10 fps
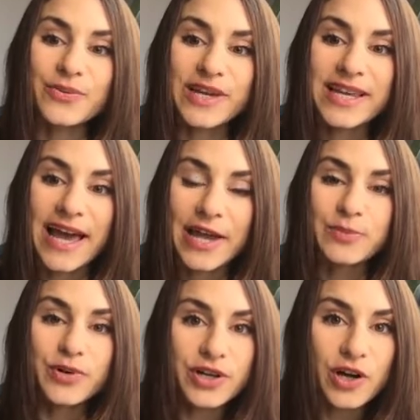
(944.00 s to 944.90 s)
We
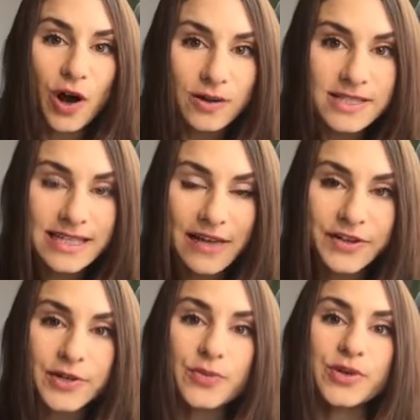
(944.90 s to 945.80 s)
can book a call
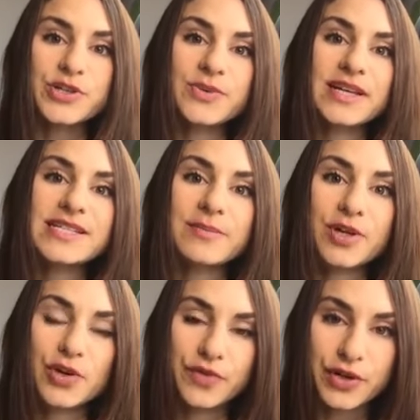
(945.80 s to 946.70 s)
together. We're doing
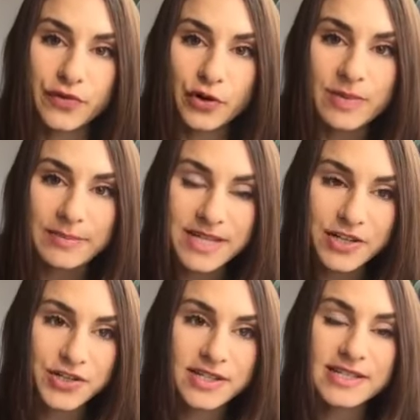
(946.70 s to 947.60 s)
some career roadmap
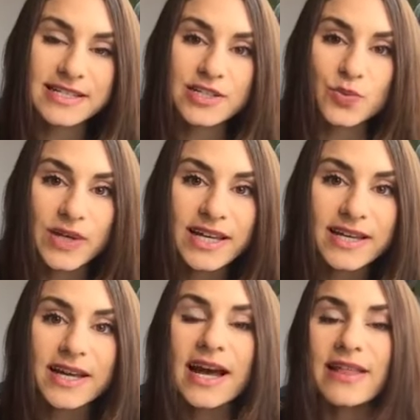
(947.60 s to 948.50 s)
sessions this week.